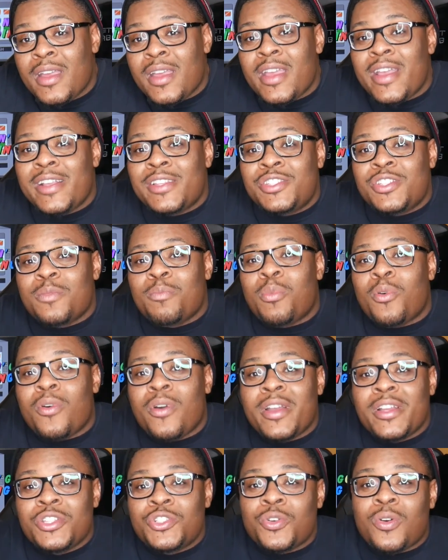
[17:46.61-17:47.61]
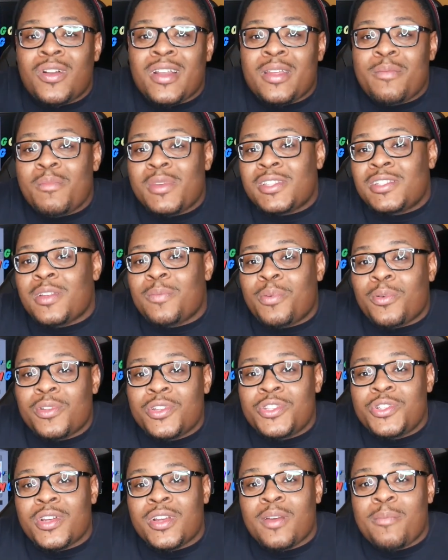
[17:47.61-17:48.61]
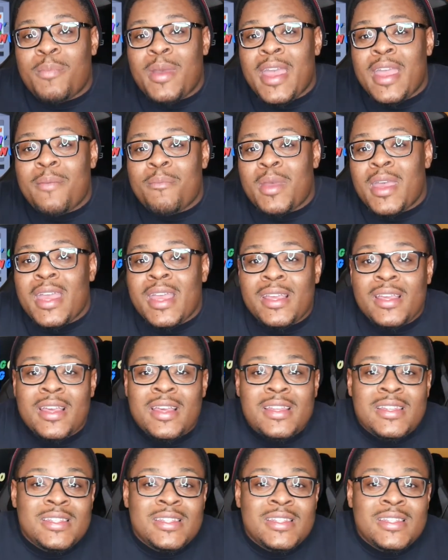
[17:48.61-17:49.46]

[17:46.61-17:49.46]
It's your boy, Jordan, Mr. Pull the Trigger Bang Bang,